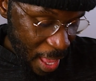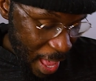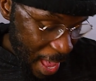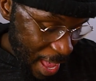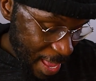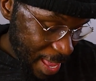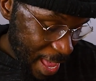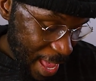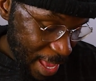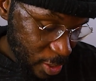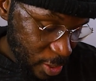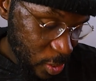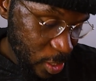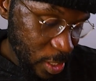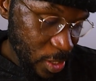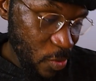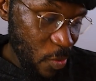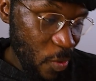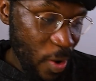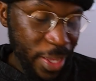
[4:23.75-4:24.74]
I
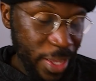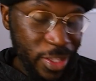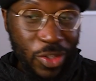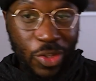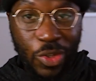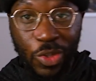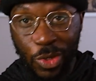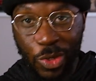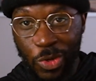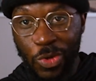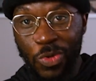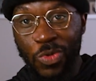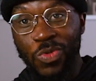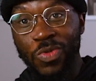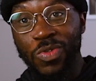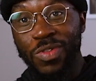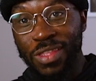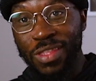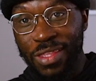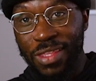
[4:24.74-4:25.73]
actually went
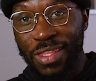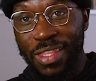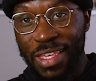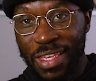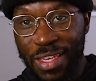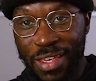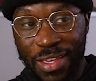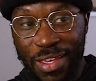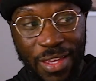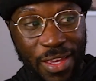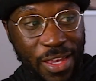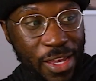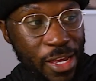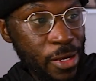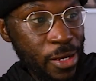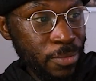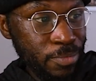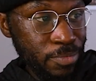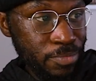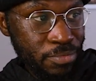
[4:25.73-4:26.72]
to
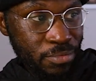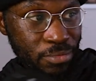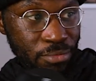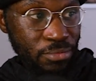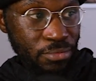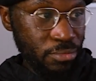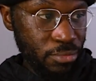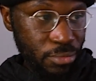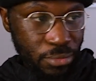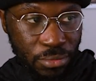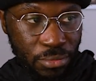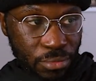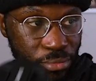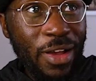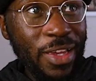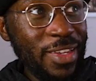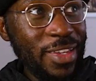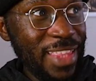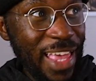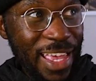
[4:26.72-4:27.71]
the,
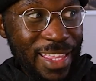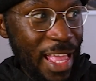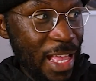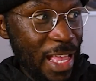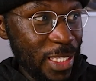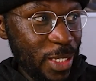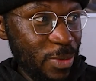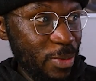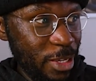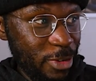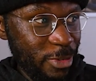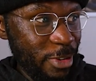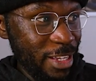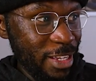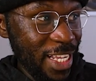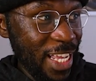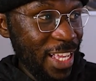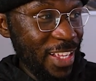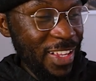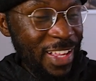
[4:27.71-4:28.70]
why can I not speak
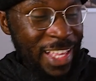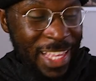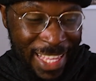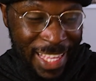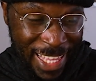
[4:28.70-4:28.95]
right now?